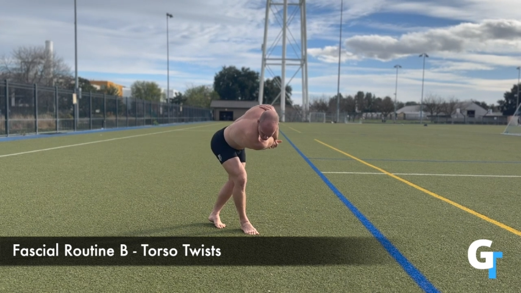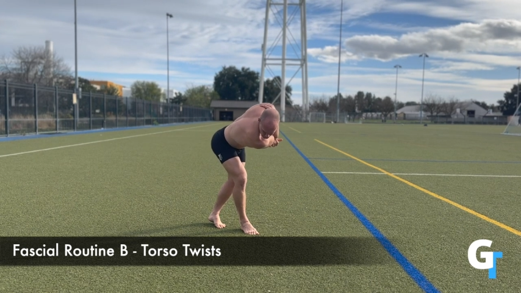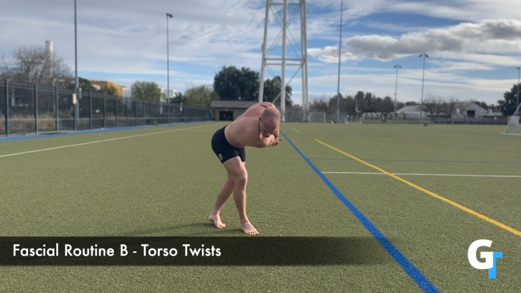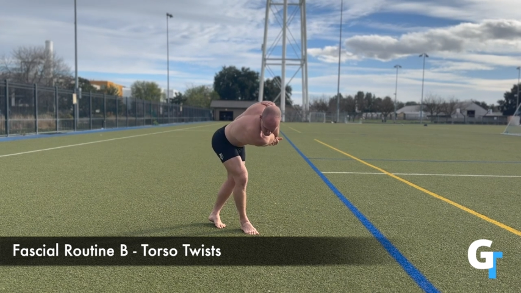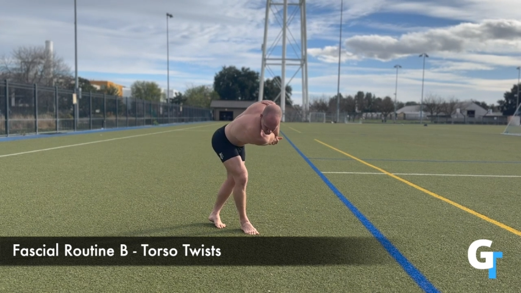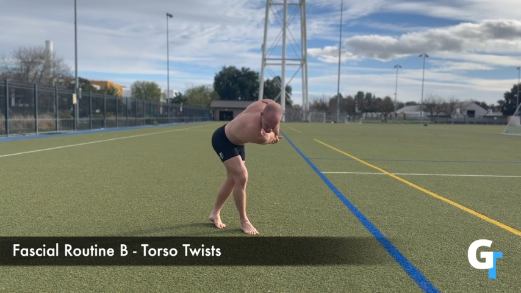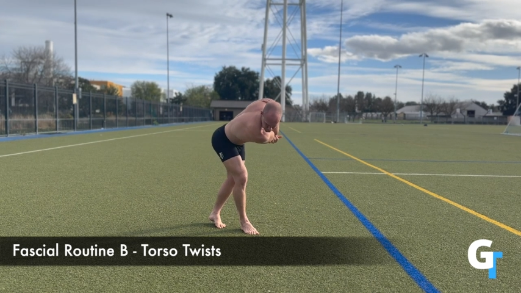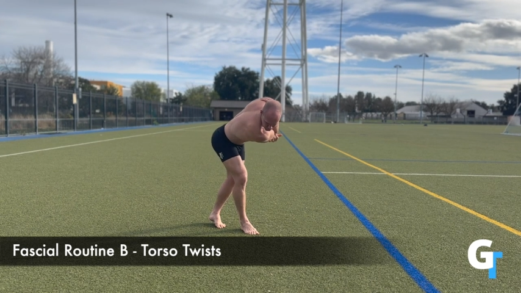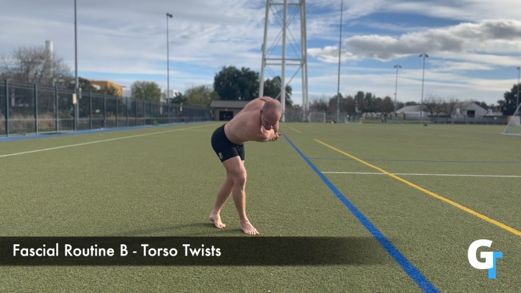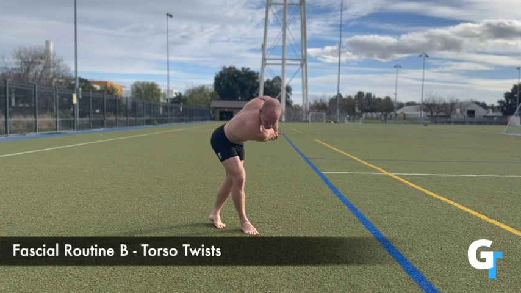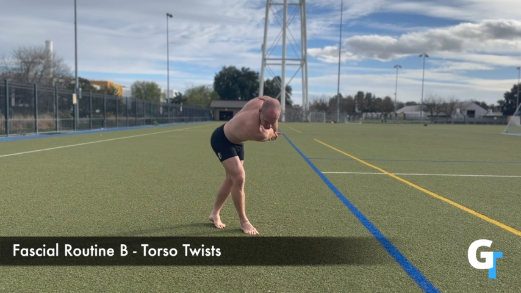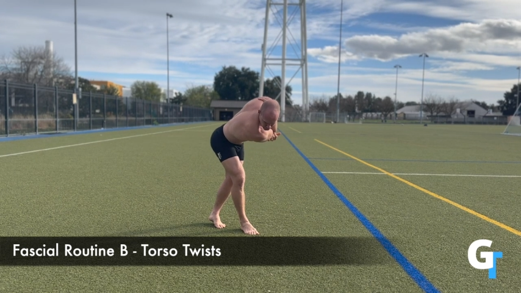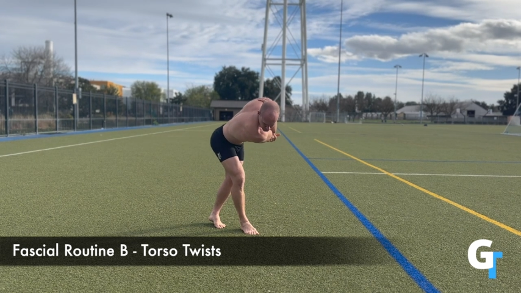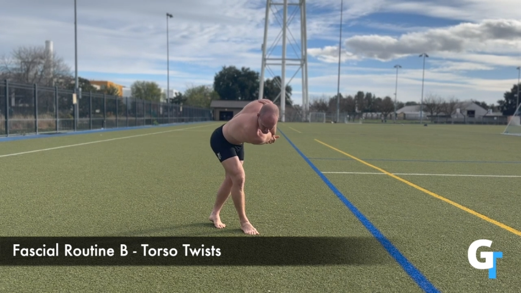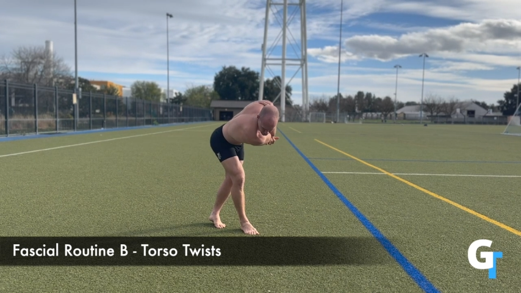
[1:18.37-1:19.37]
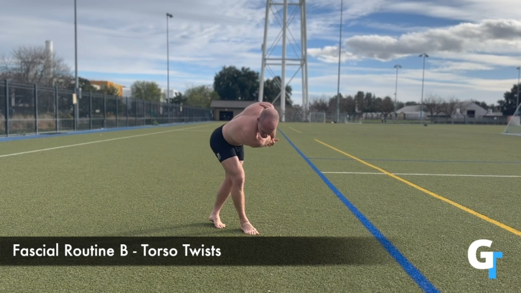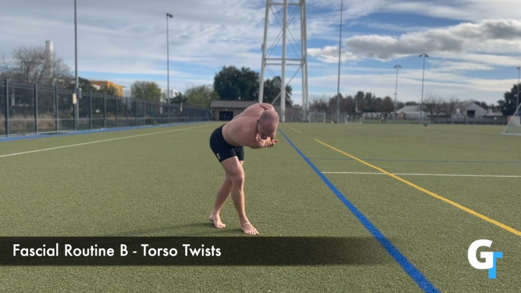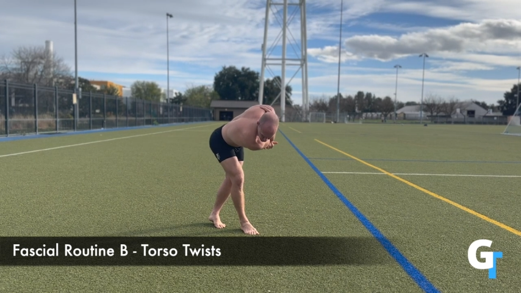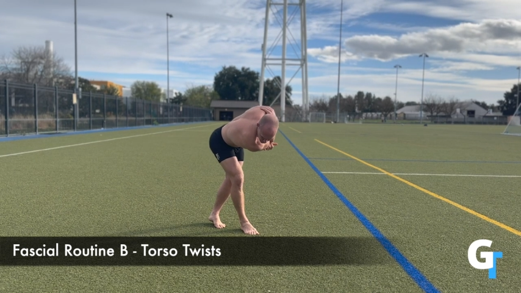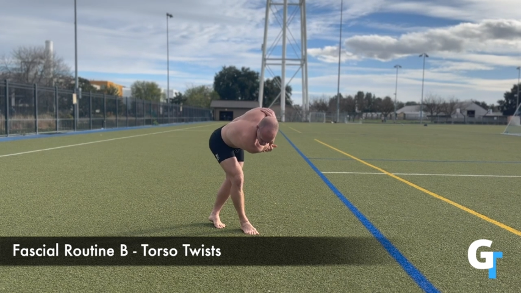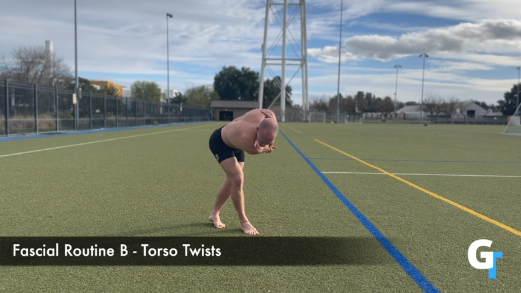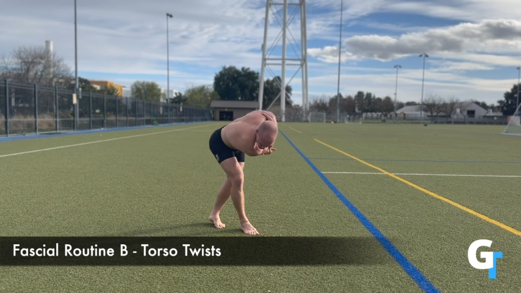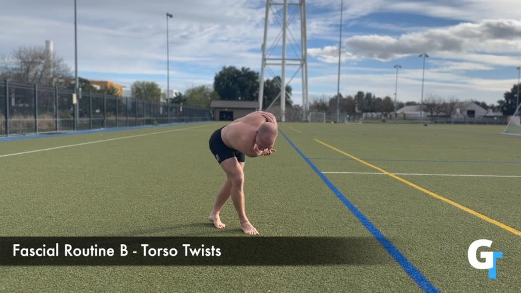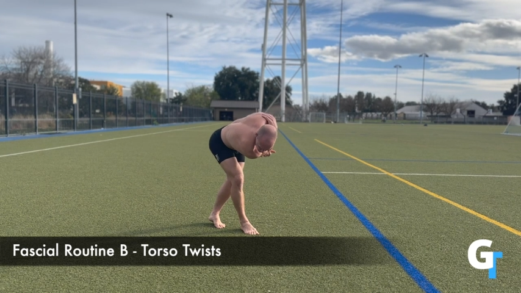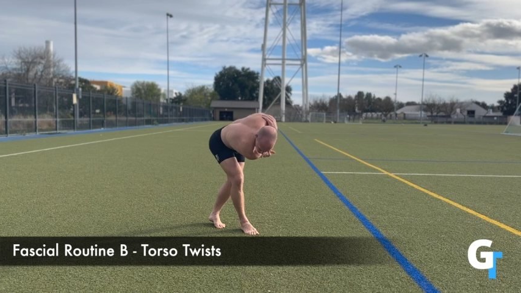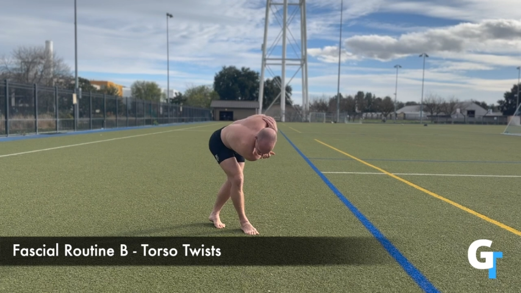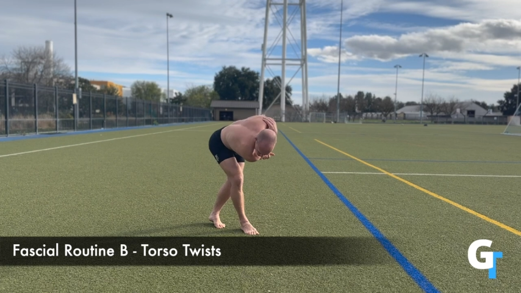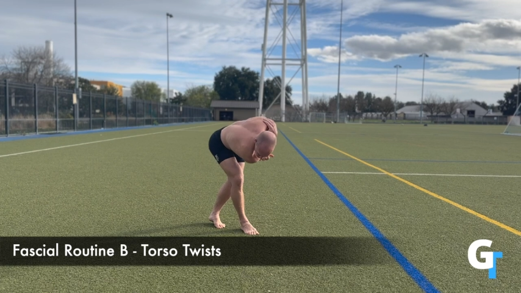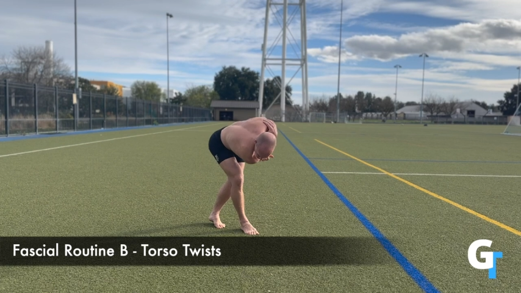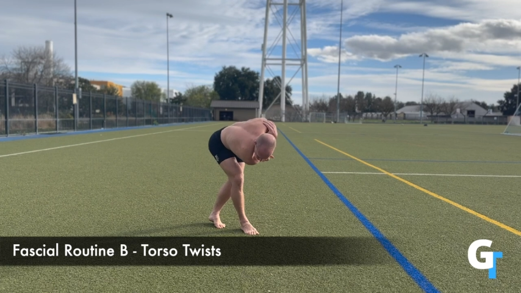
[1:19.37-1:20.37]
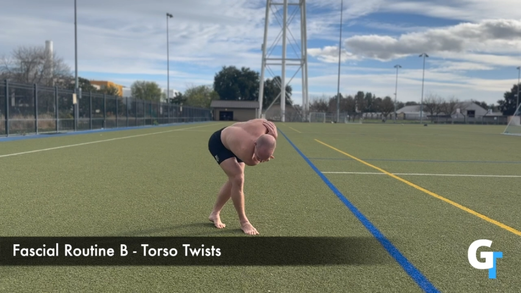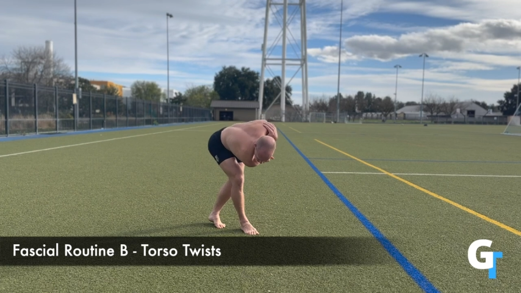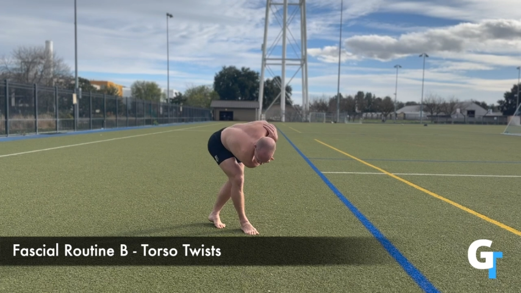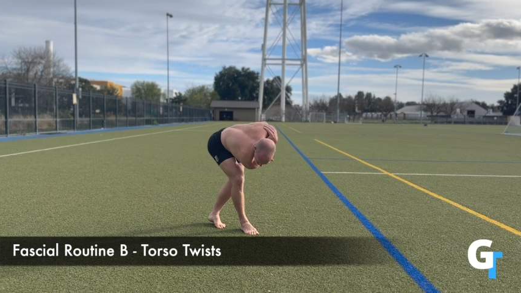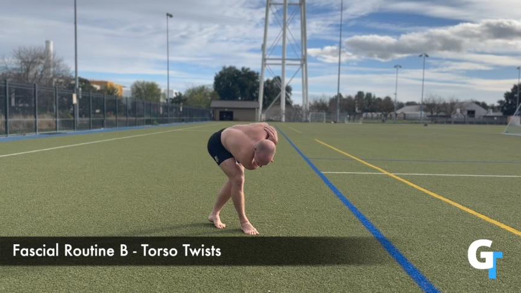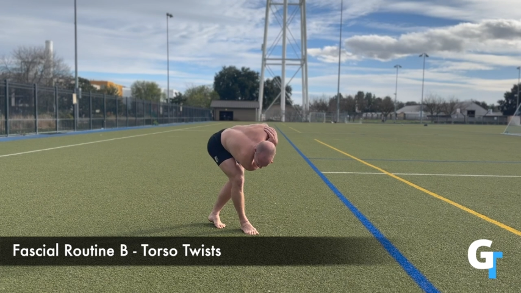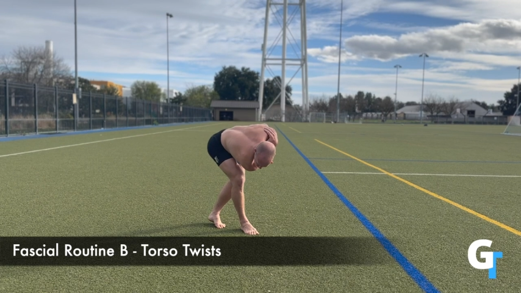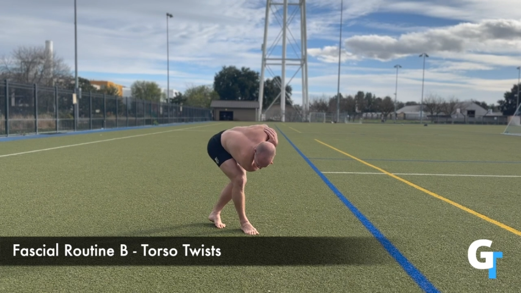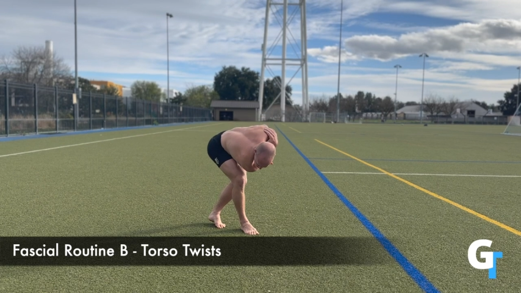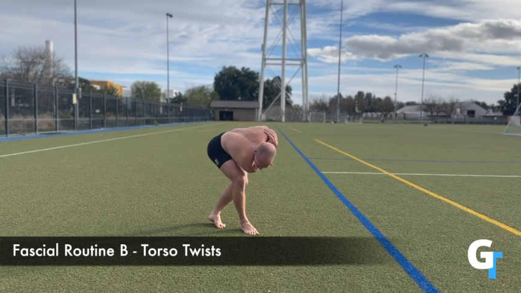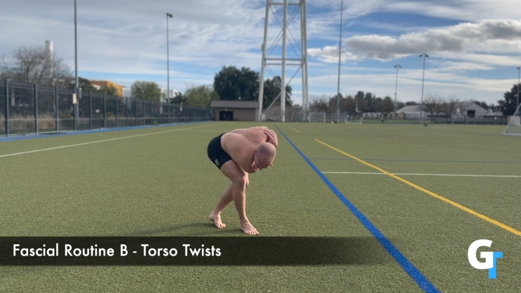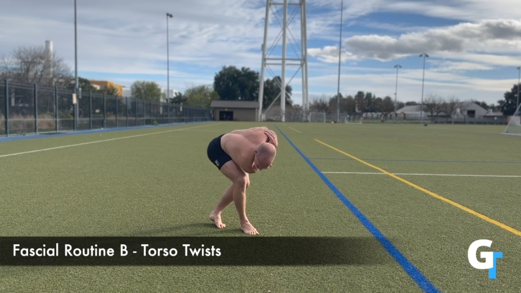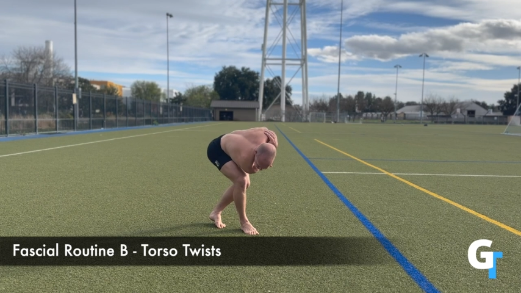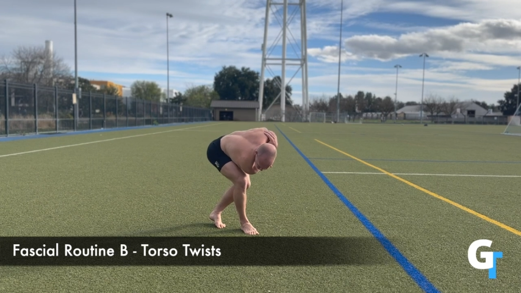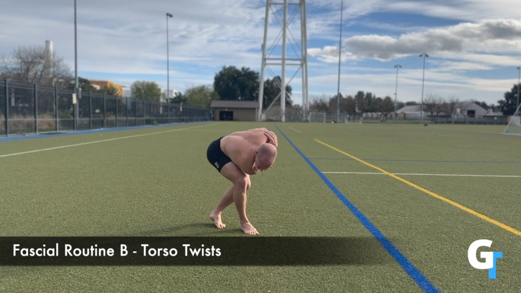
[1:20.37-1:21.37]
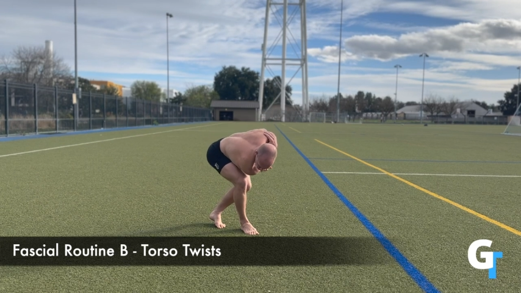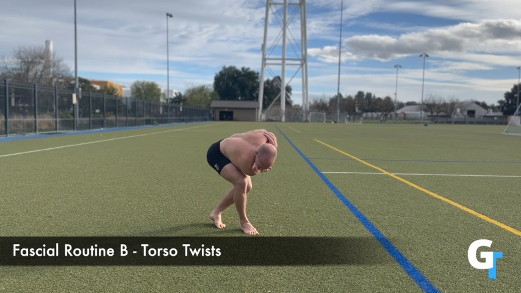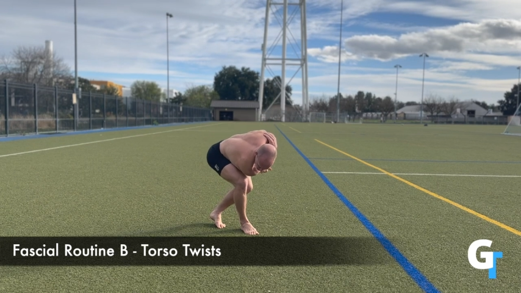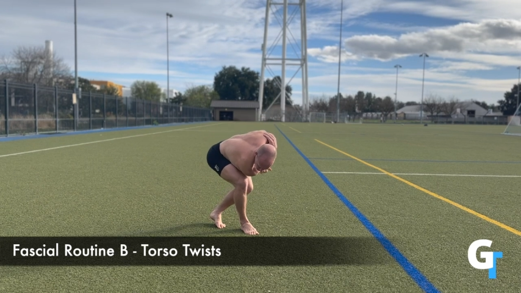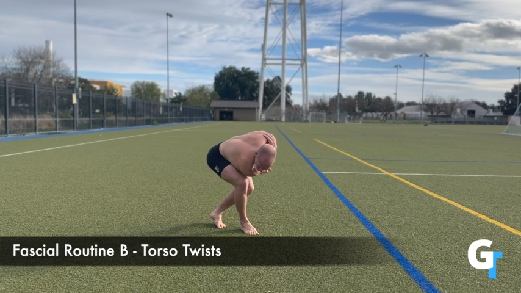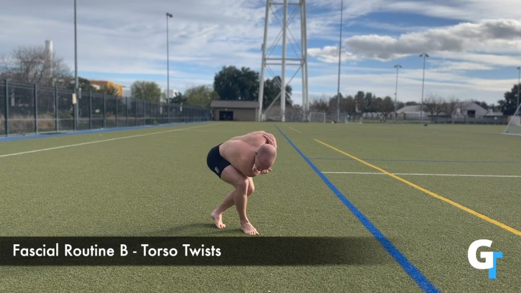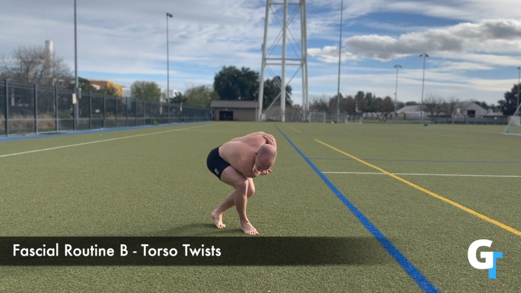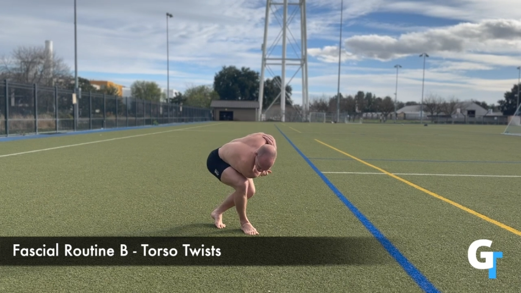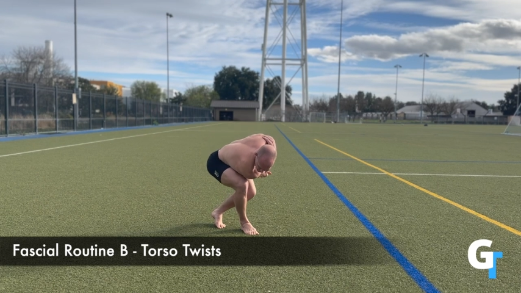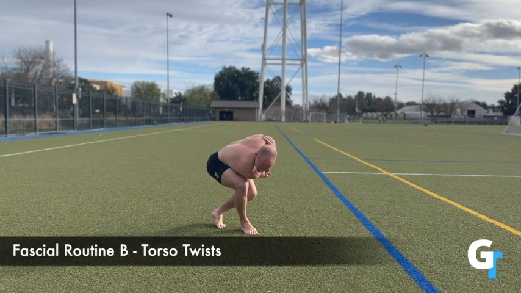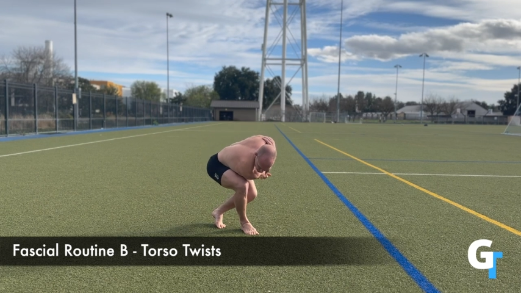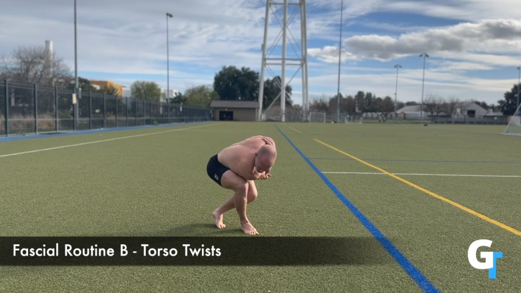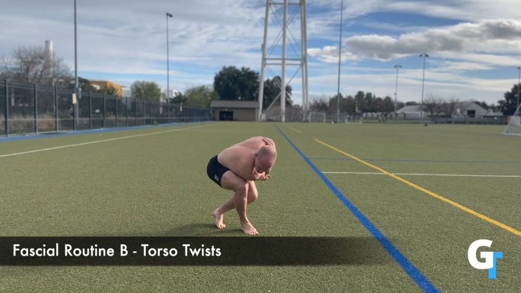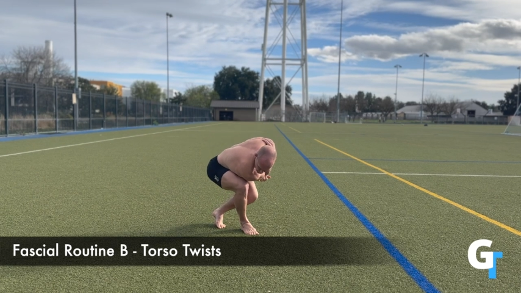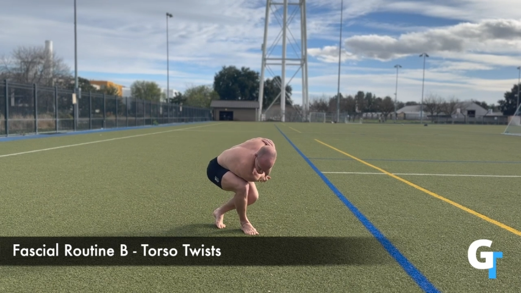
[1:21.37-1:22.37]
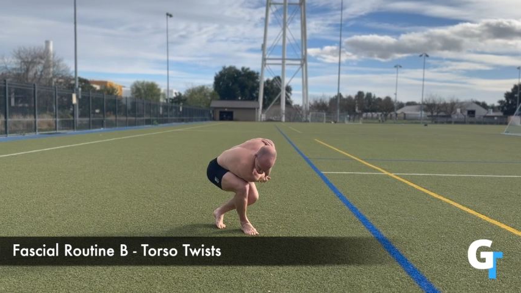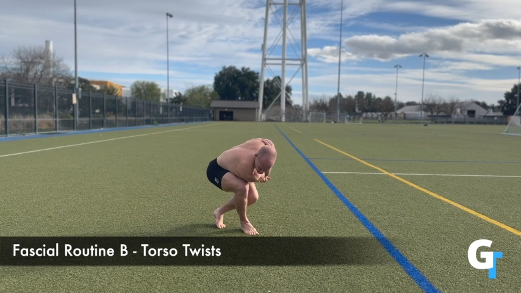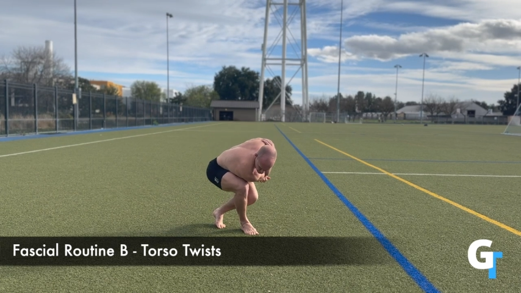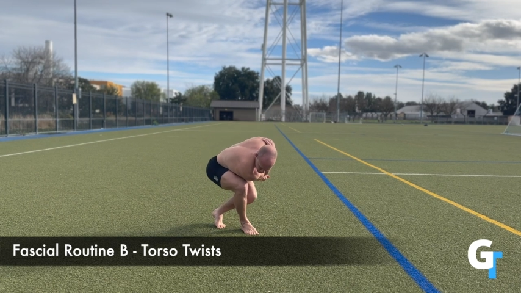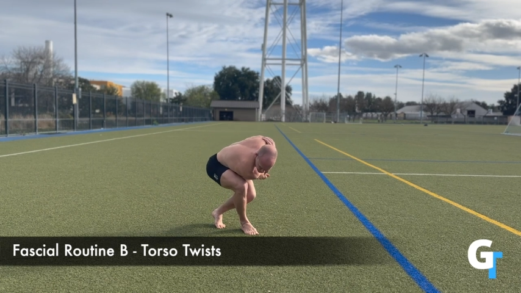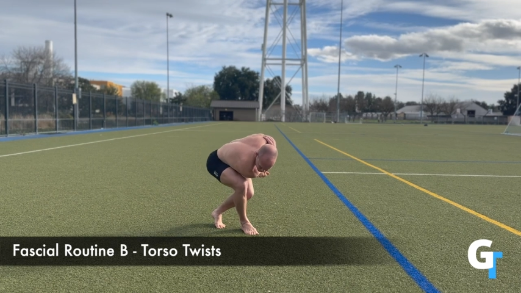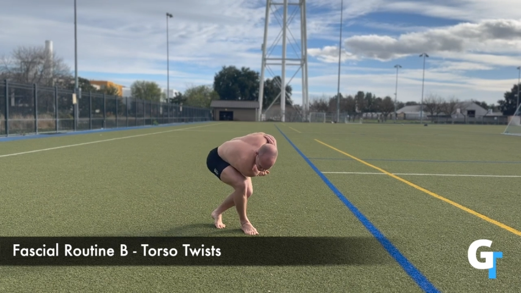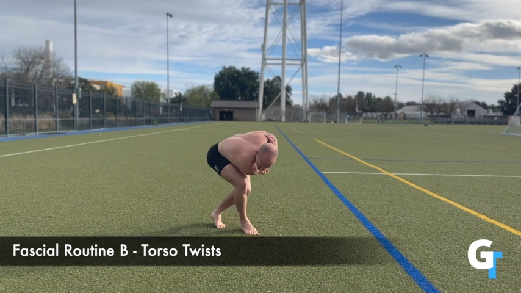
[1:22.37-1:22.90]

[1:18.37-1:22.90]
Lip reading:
[unreadable: no face in view]